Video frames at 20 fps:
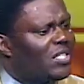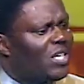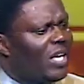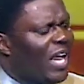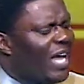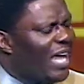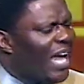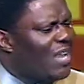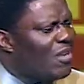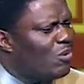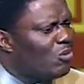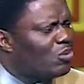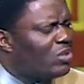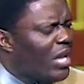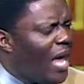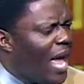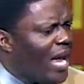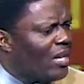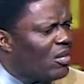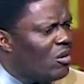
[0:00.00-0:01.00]
she ain't got no
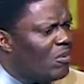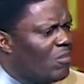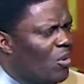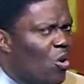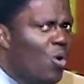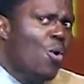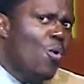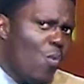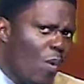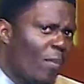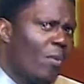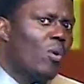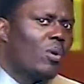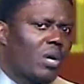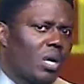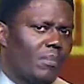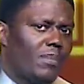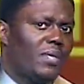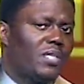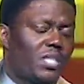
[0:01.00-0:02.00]
tact no more. Woman gonna come
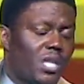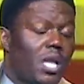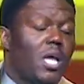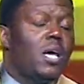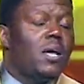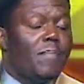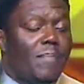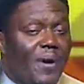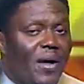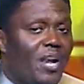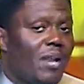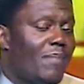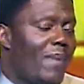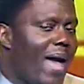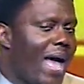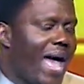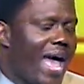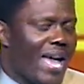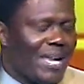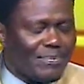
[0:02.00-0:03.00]
to me and say, Brandy
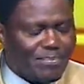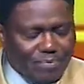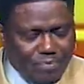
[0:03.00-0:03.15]
Mac,